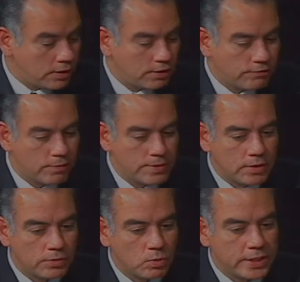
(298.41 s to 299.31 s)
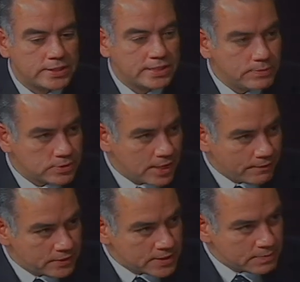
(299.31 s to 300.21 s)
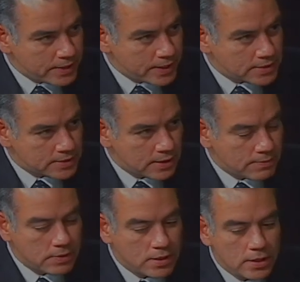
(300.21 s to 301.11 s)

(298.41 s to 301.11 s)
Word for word: uh, from the earthquake seems to have dissipated mm-hmm. some.